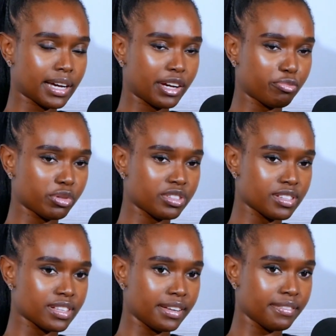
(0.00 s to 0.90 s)
kind of process
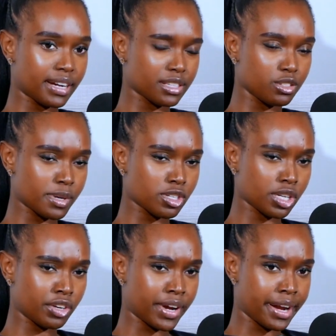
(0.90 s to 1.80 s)
that even as you mentioned
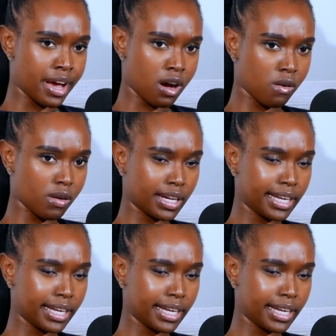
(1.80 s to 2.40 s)
it right now. Mm-hmm. And mm.